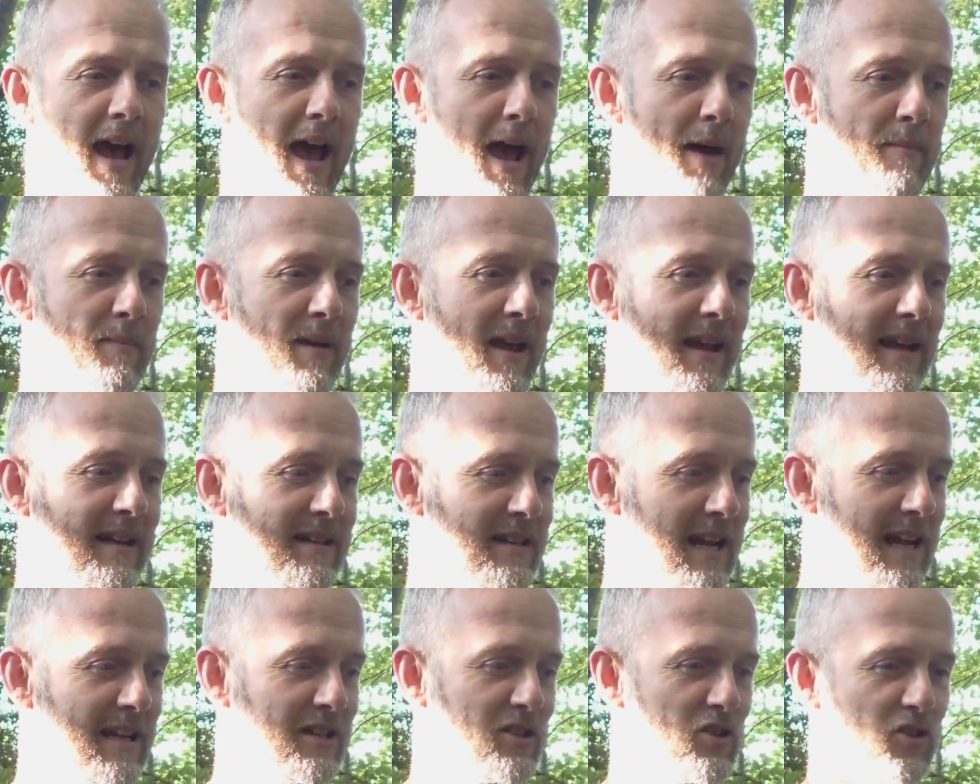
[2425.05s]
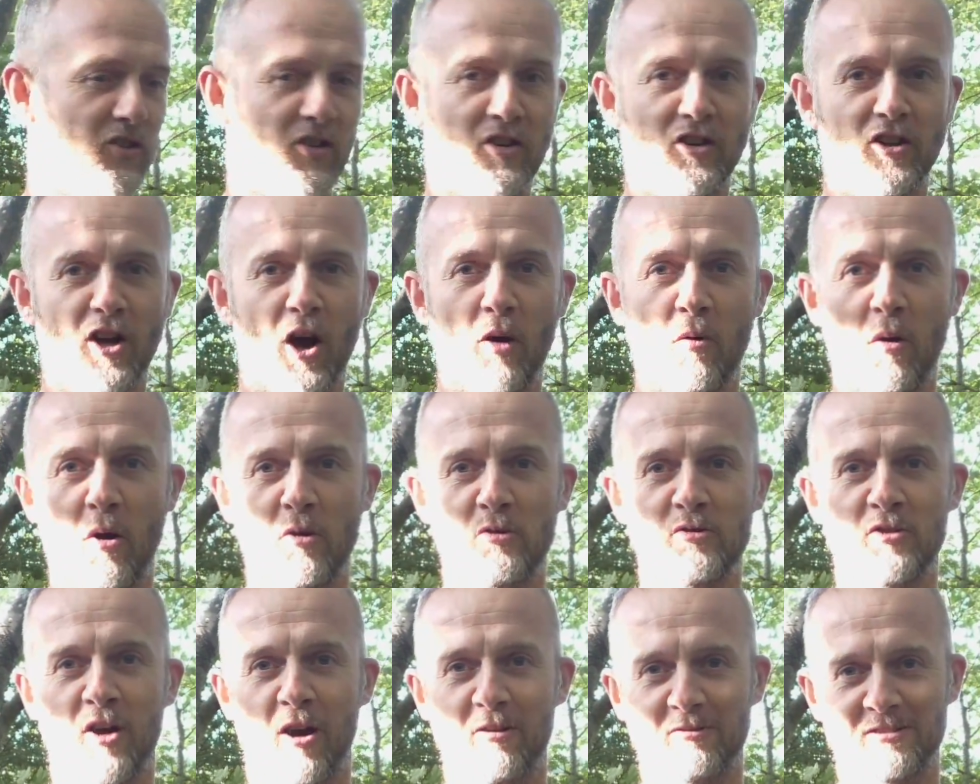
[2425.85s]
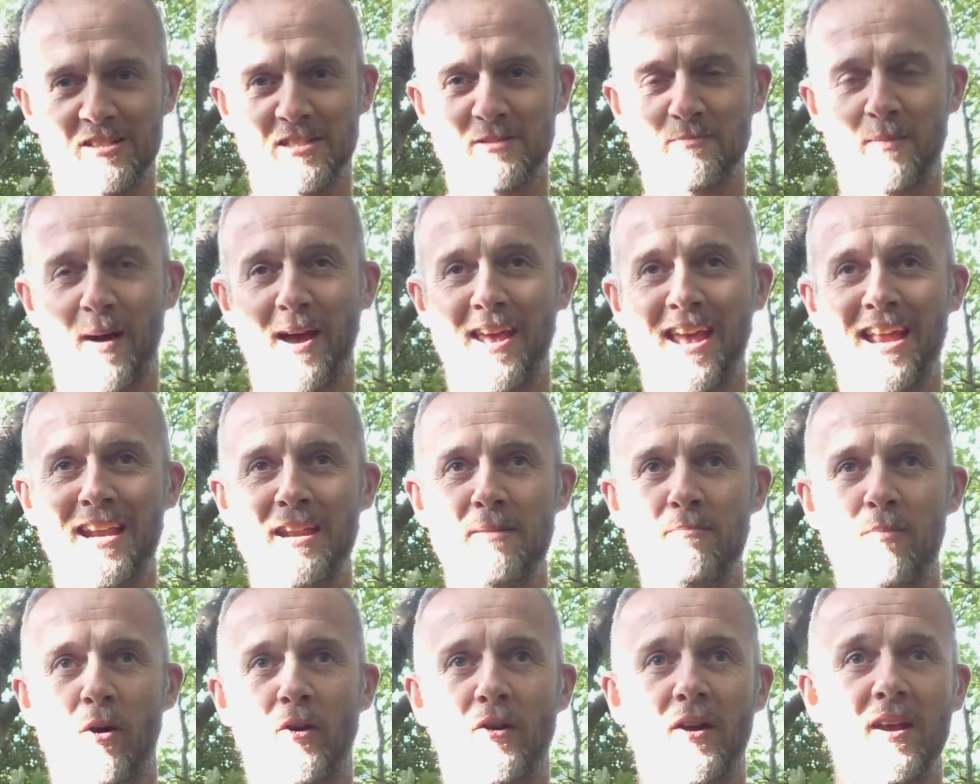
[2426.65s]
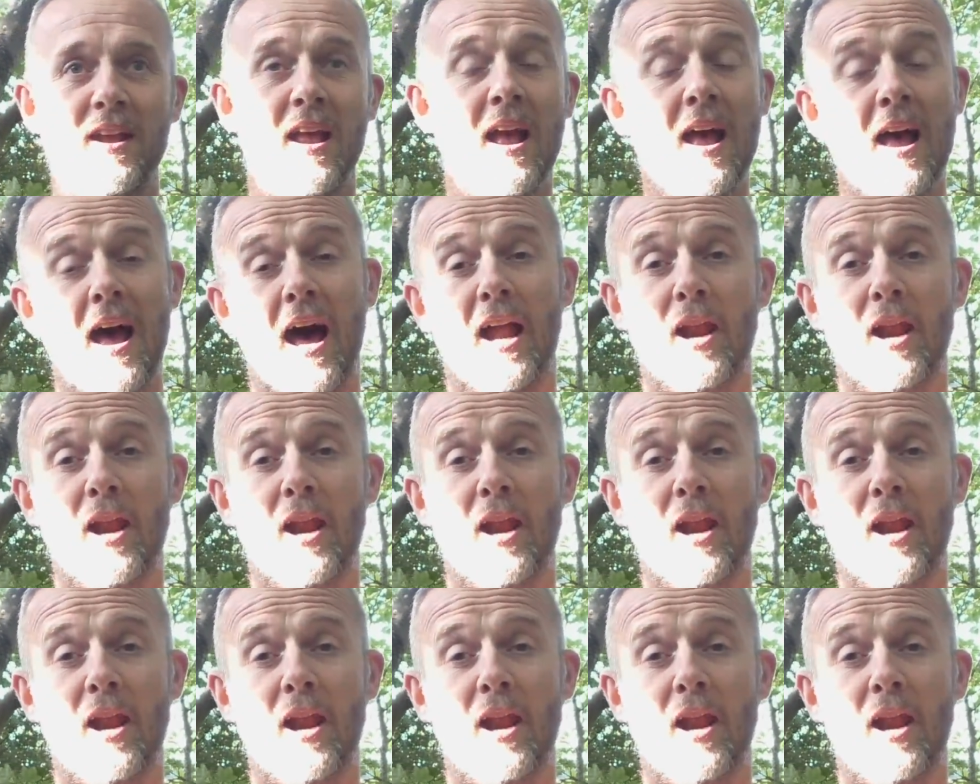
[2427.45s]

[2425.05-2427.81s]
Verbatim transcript: Um, it, it, doesn't go unnoticed by anybody.